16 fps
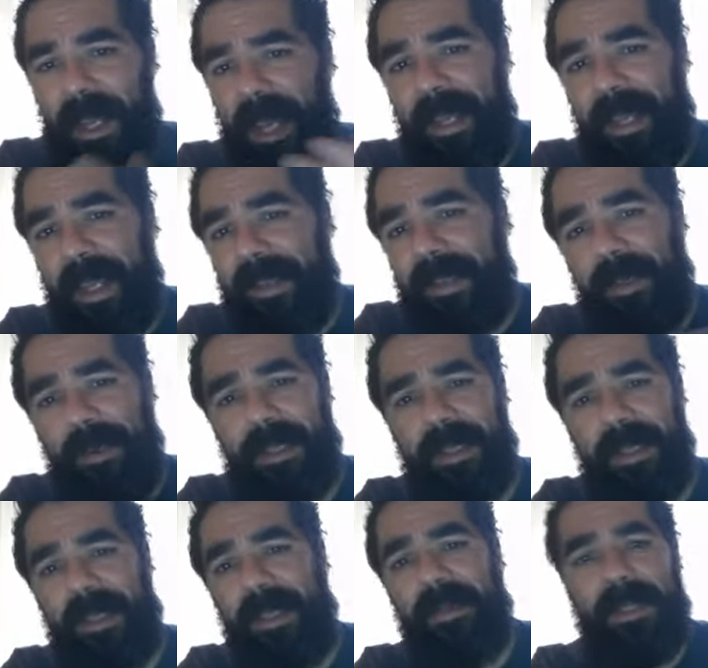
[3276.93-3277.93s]
I can't deal
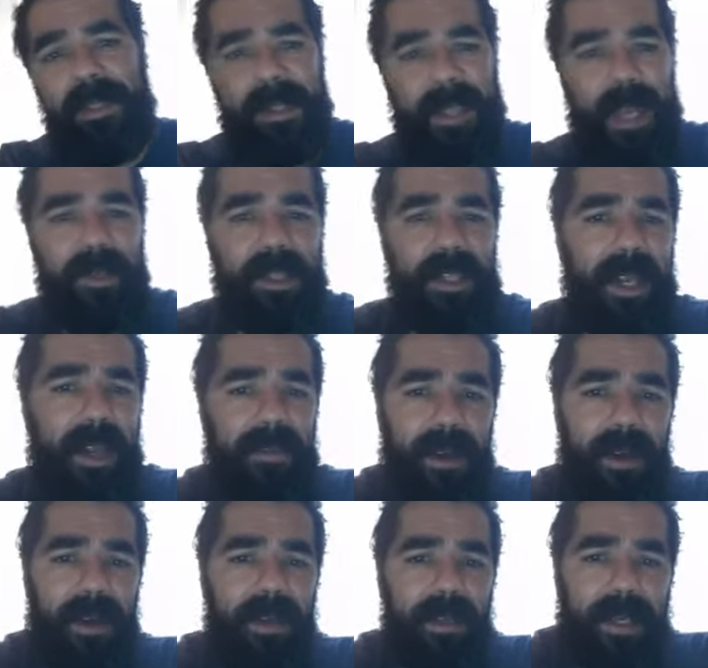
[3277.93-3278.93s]
with it. It was I was gonna have
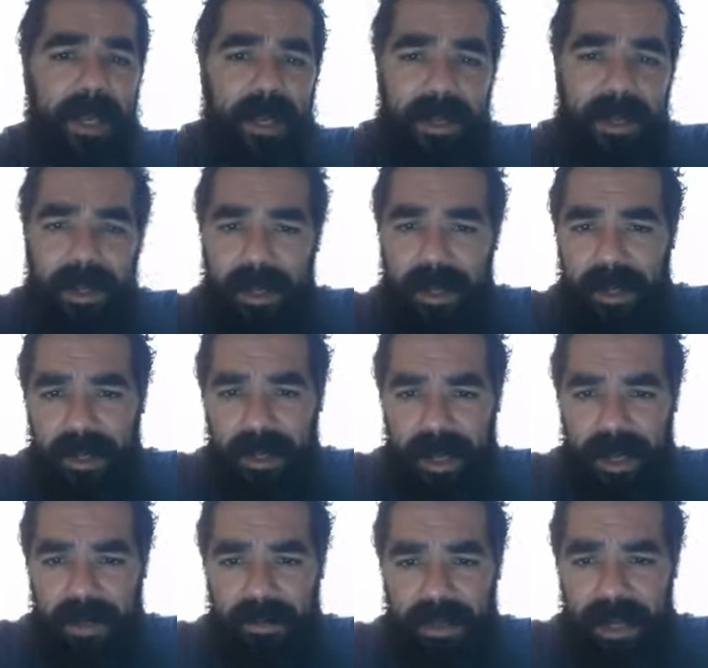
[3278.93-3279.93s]
a heart attack
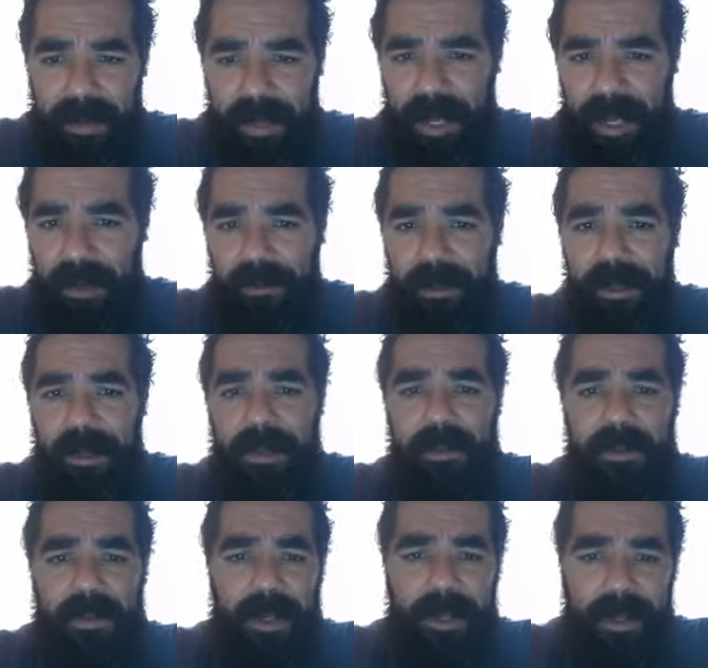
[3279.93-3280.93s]
every time I had one of
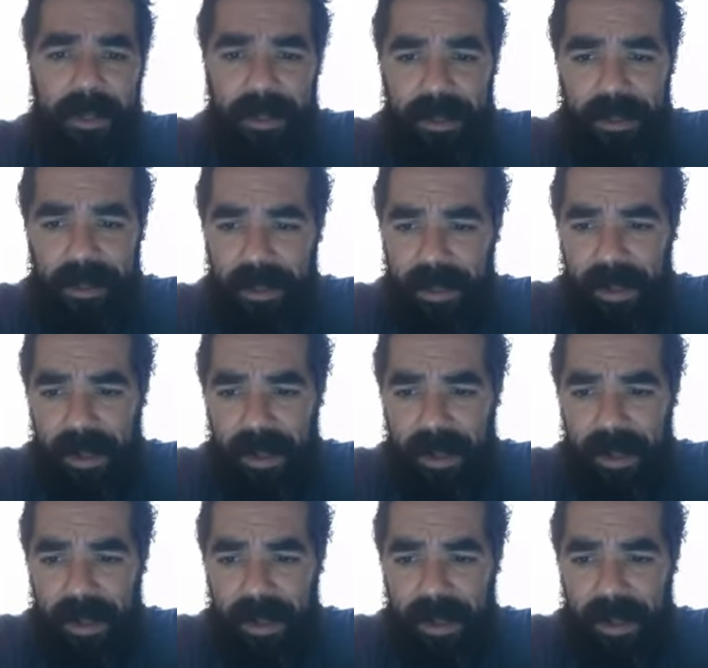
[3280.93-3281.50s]
these fucking